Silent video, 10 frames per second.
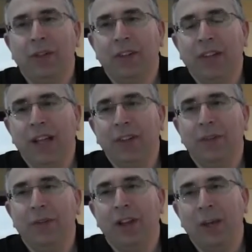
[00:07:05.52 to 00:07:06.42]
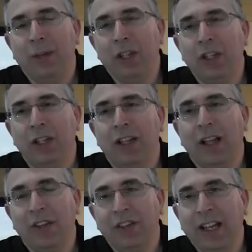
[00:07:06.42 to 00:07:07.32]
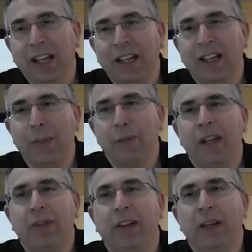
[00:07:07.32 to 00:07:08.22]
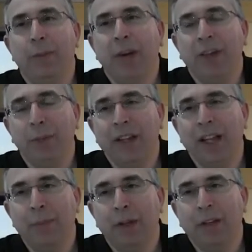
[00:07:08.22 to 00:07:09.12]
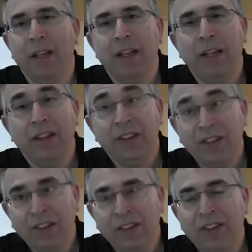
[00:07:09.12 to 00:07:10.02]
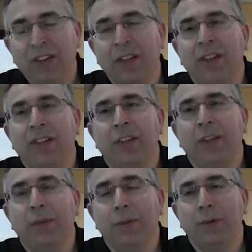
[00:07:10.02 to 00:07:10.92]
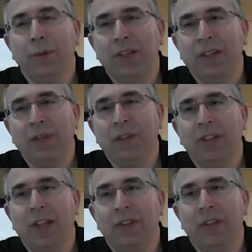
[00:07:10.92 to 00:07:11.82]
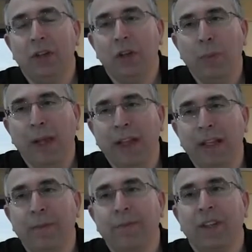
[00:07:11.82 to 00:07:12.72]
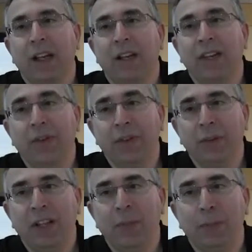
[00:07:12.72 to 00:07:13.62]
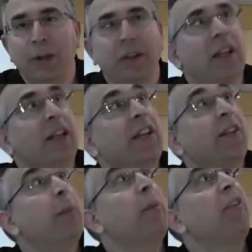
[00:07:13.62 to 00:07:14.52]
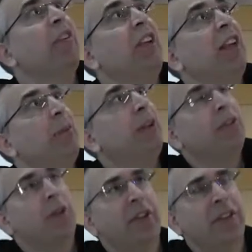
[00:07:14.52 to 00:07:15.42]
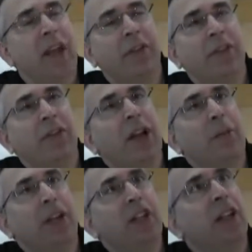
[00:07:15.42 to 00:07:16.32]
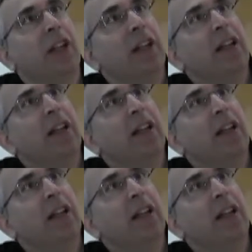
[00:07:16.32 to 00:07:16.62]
Virtus flybridge last year and came away very impressed by that boat. This is its sister. This is the 420 Virtus Coupe. And the difference with this boat is up above us here, because rather than having a flybridge,